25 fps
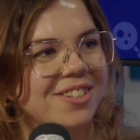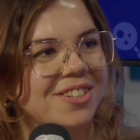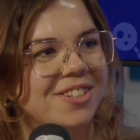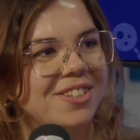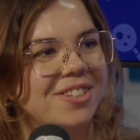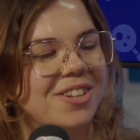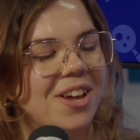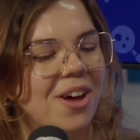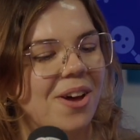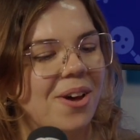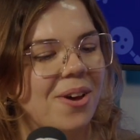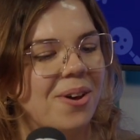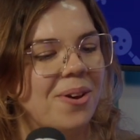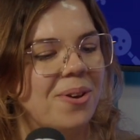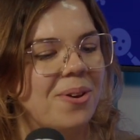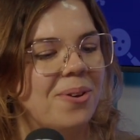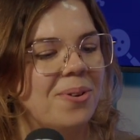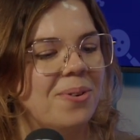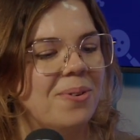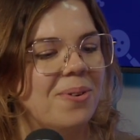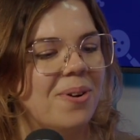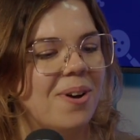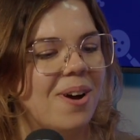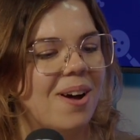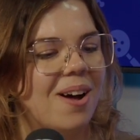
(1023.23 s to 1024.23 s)

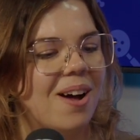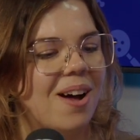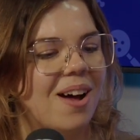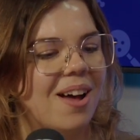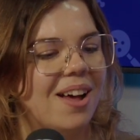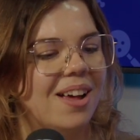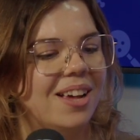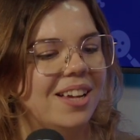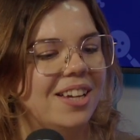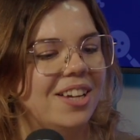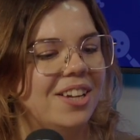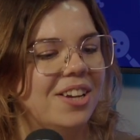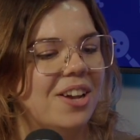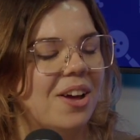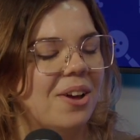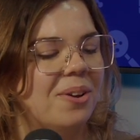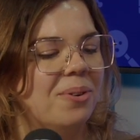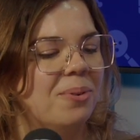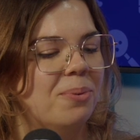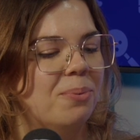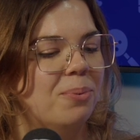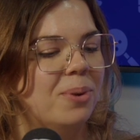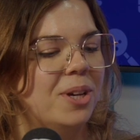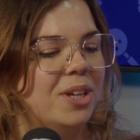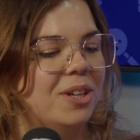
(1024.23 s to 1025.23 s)
So,
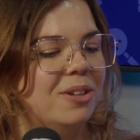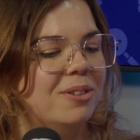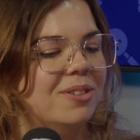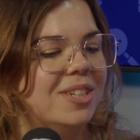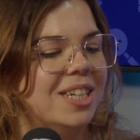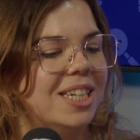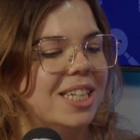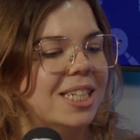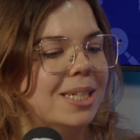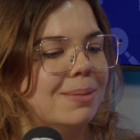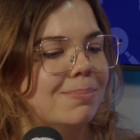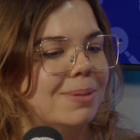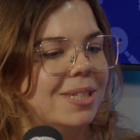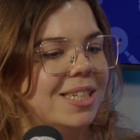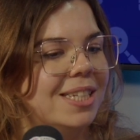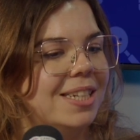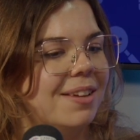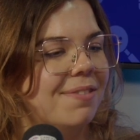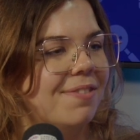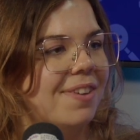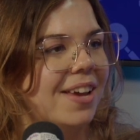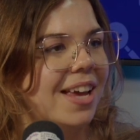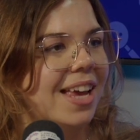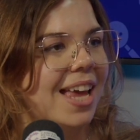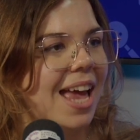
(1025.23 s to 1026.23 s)
we're using
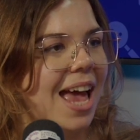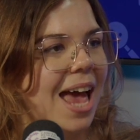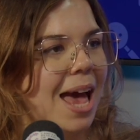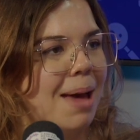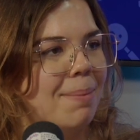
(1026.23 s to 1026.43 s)
specific